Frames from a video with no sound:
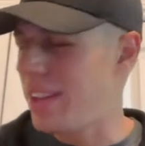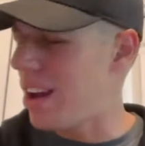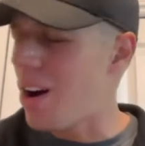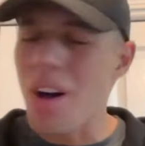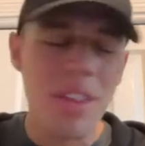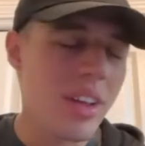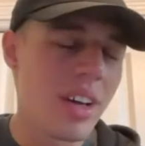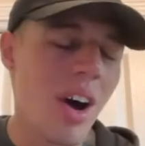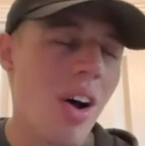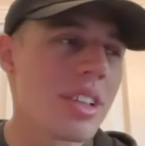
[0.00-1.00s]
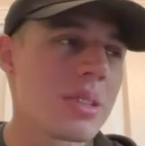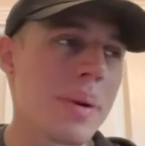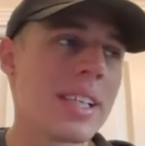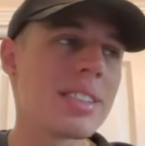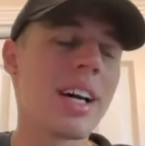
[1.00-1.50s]
all the
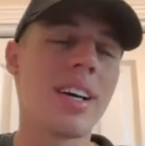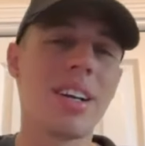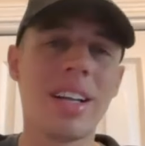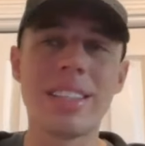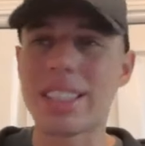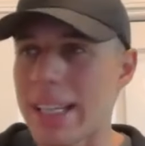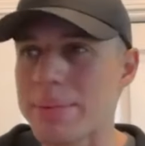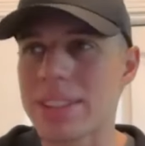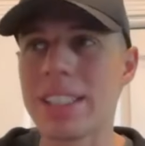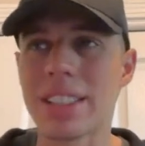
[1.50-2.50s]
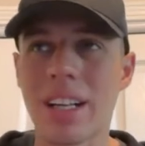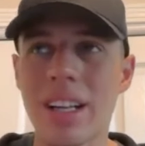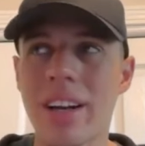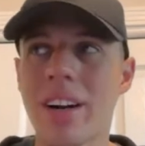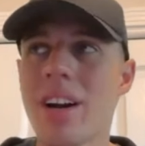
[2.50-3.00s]
space that teams need to
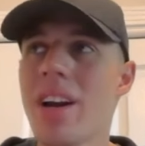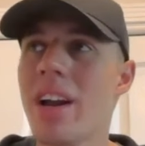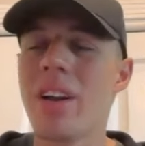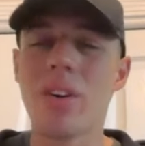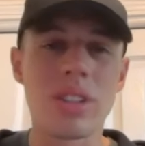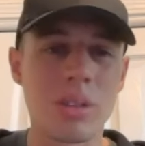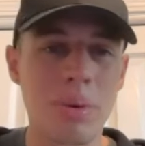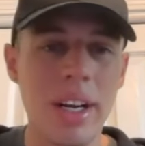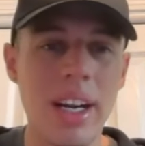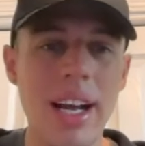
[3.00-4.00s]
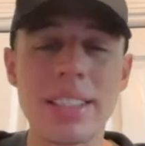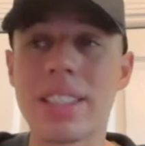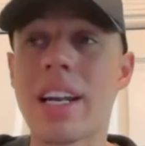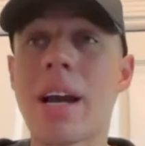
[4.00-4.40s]
clear in order to bring guys in.